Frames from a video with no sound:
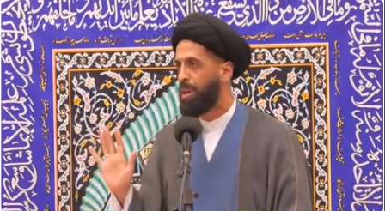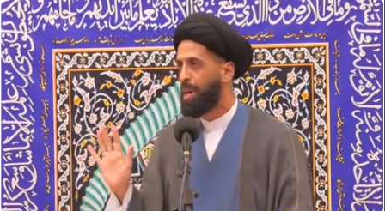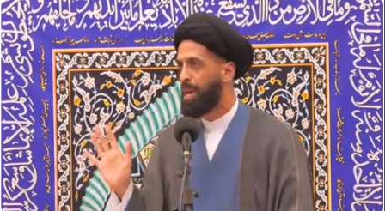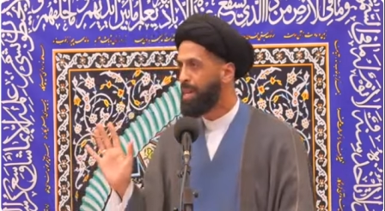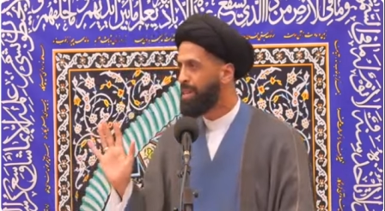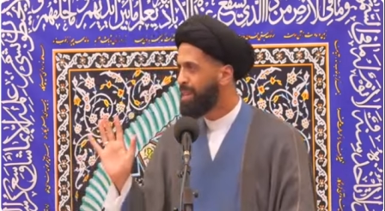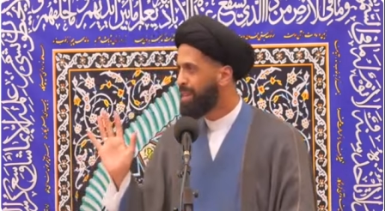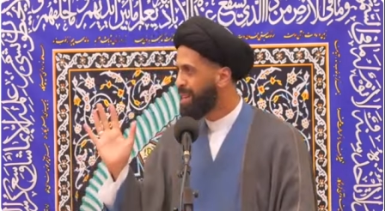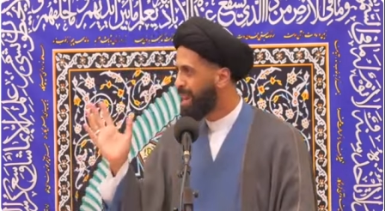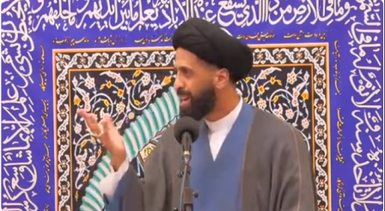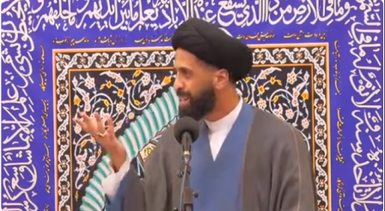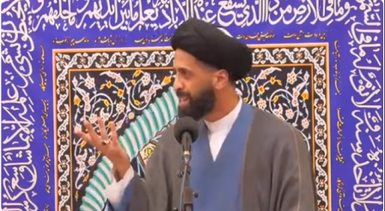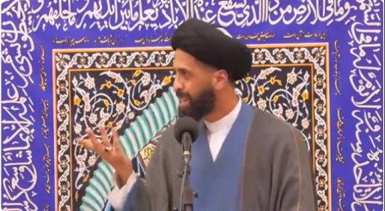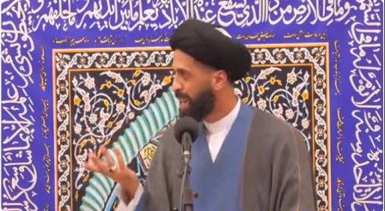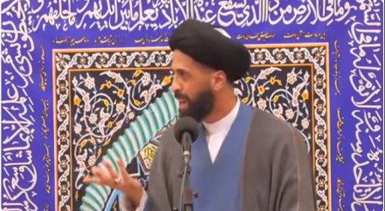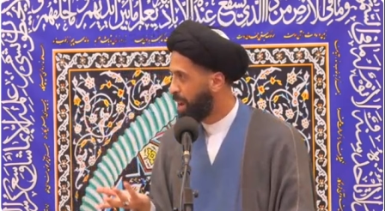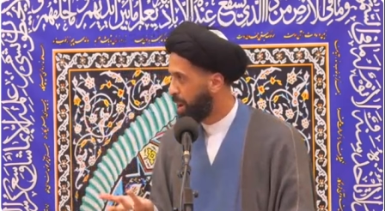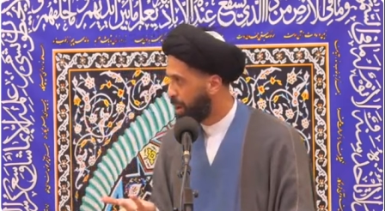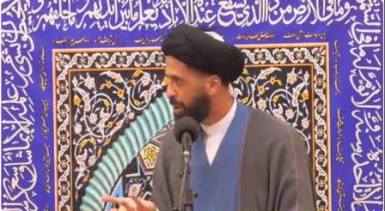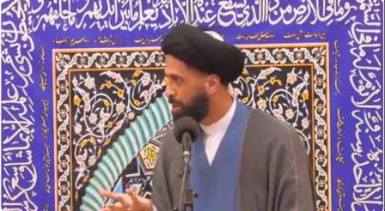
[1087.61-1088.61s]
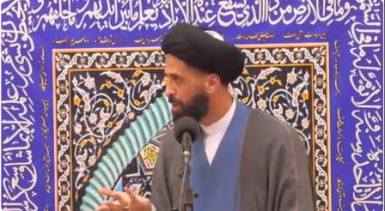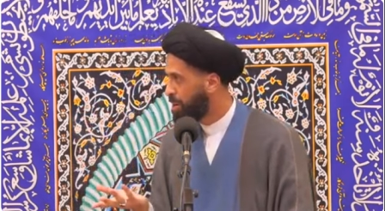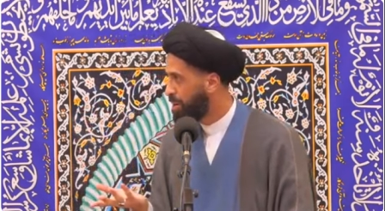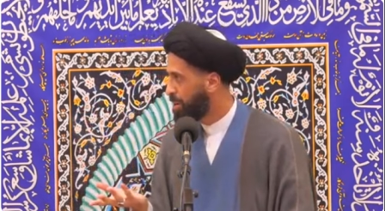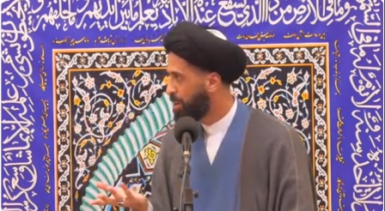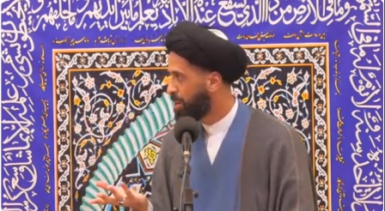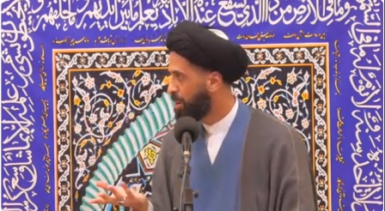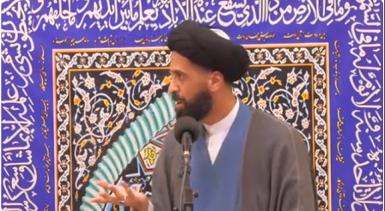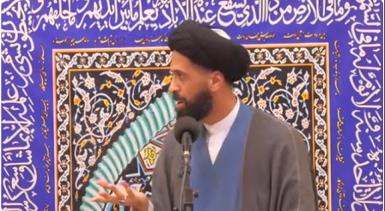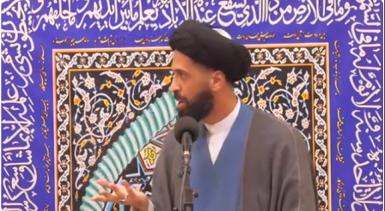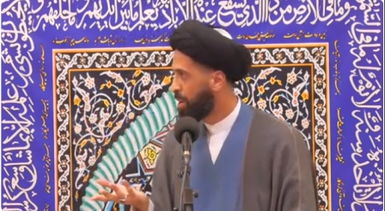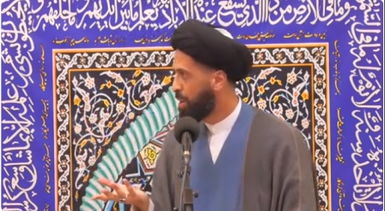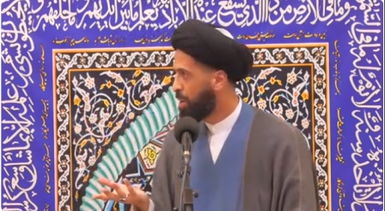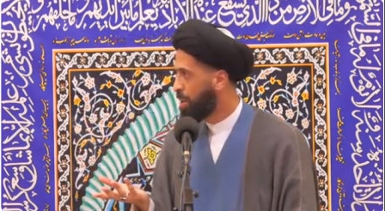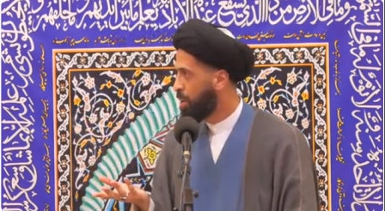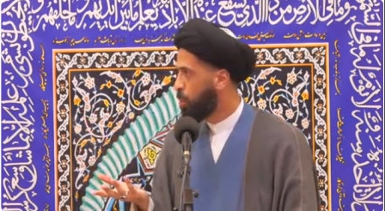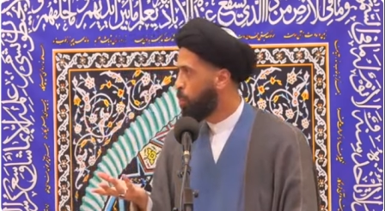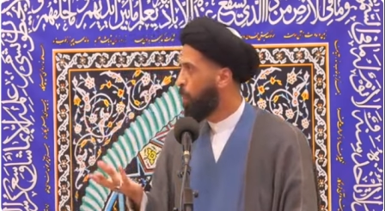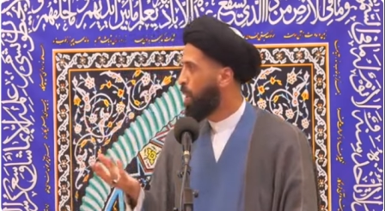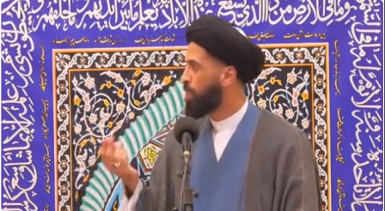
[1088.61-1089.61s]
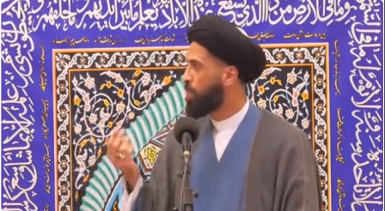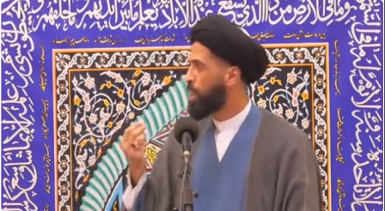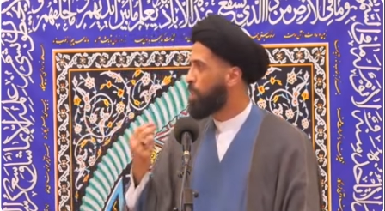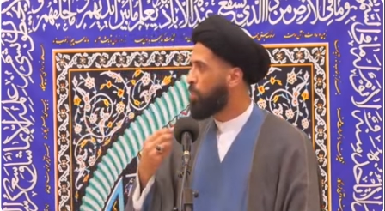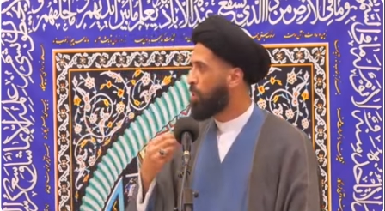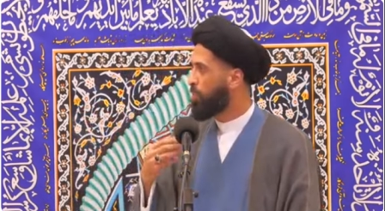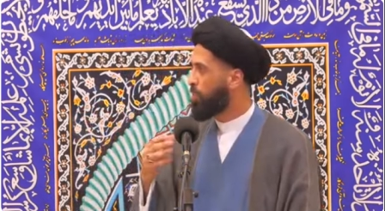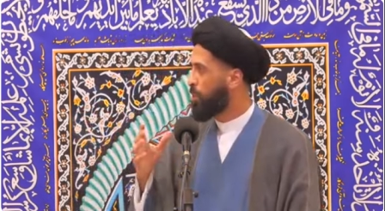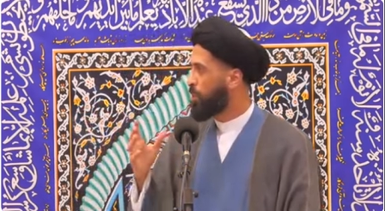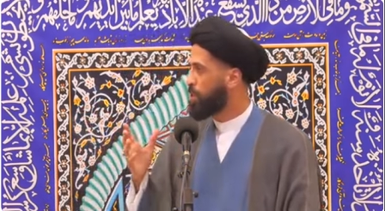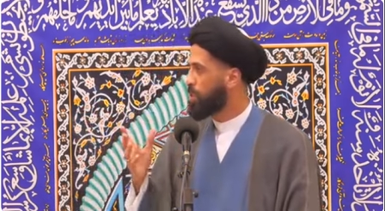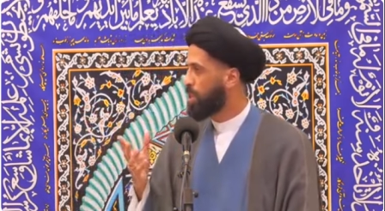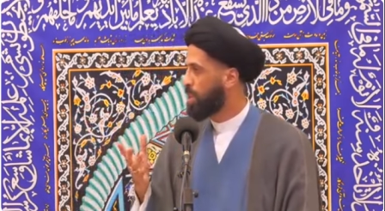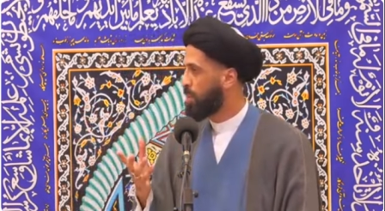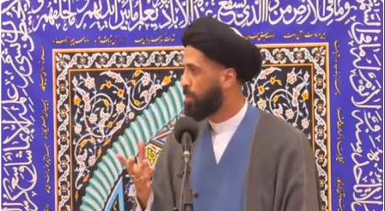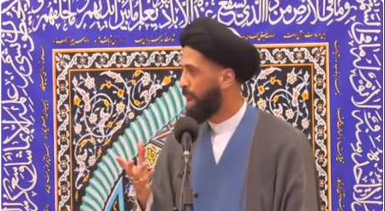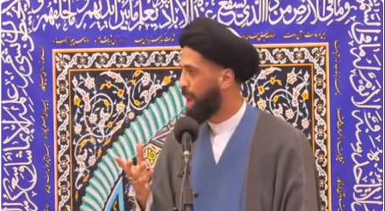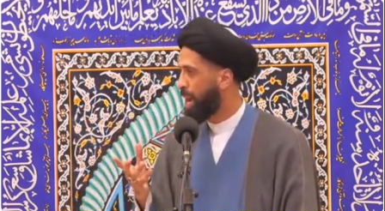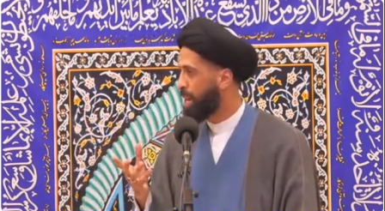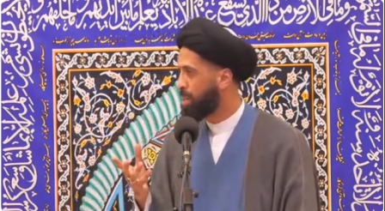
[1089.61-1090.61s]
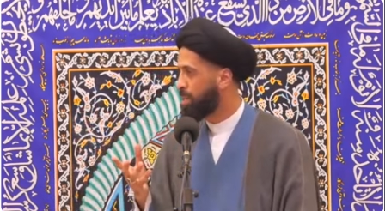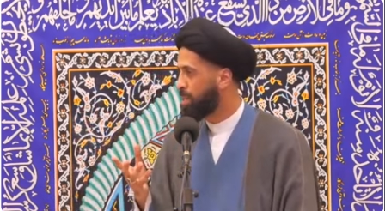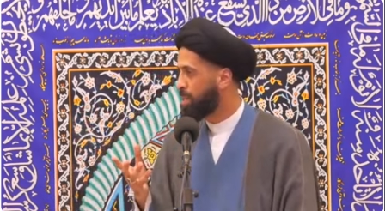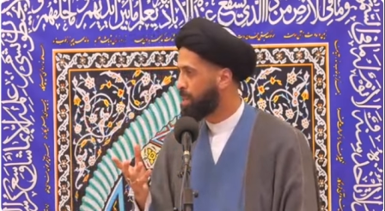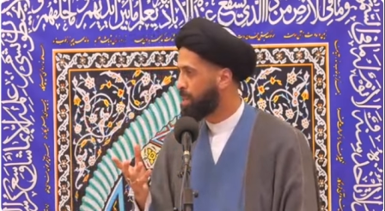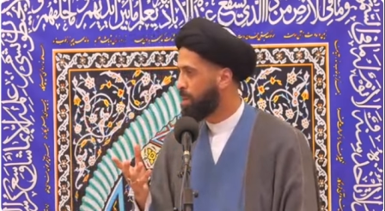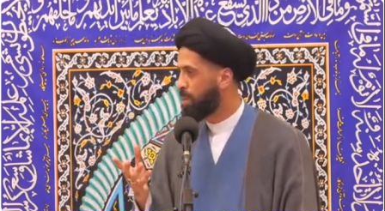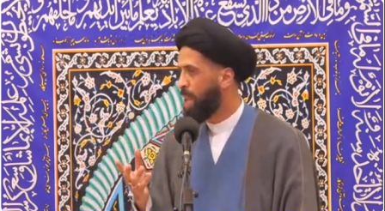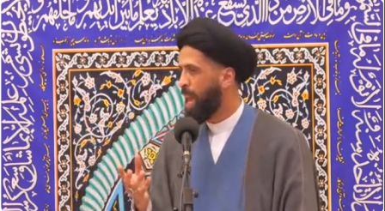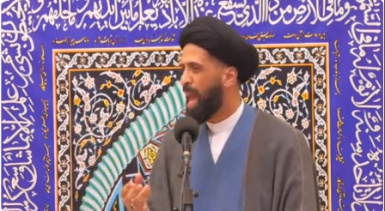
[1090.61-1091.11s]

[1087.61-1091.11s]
he did not care what they referred to him as.